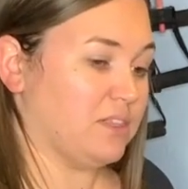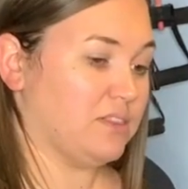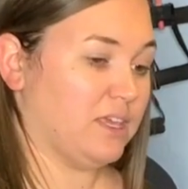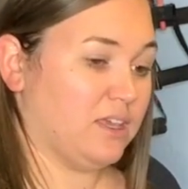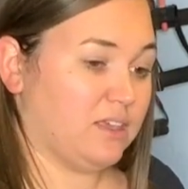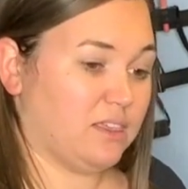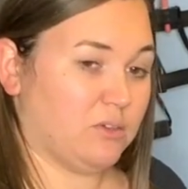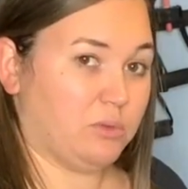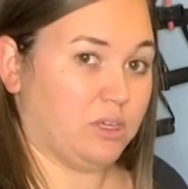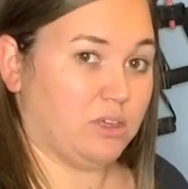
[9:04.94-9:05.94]
leg
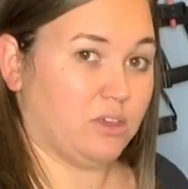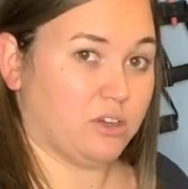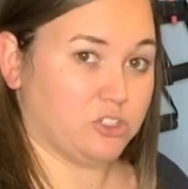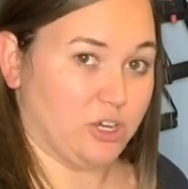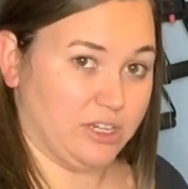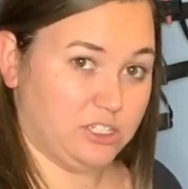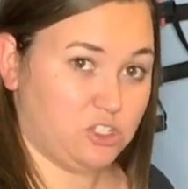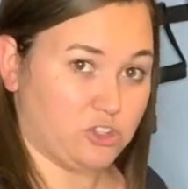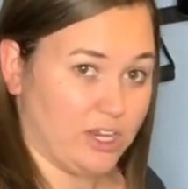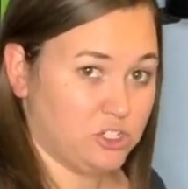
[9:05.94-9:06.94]
that we are trying to
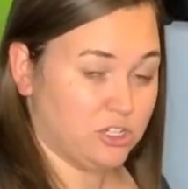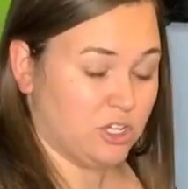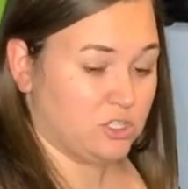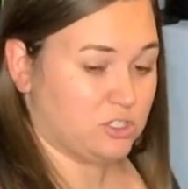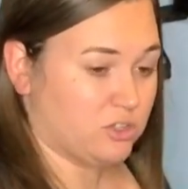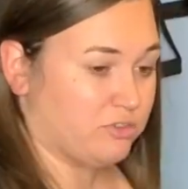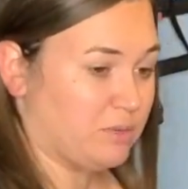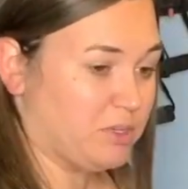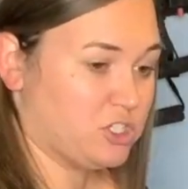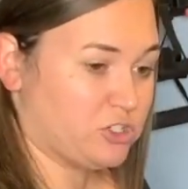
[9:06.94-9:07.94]
stretch. So if
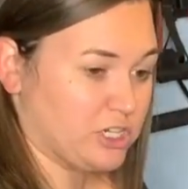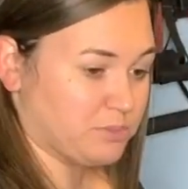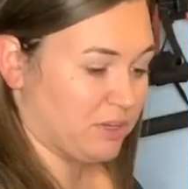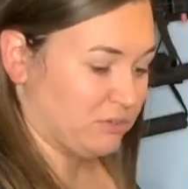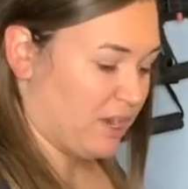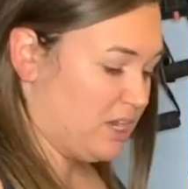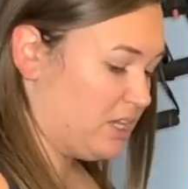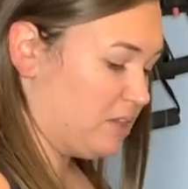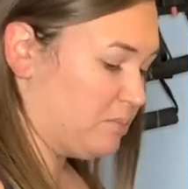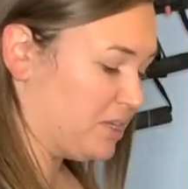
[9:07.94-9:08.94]
I'm going to stretch my right
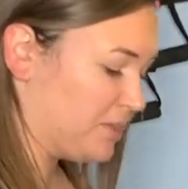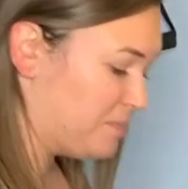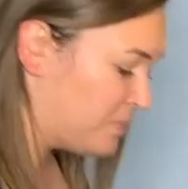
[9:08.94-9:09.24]
hip here,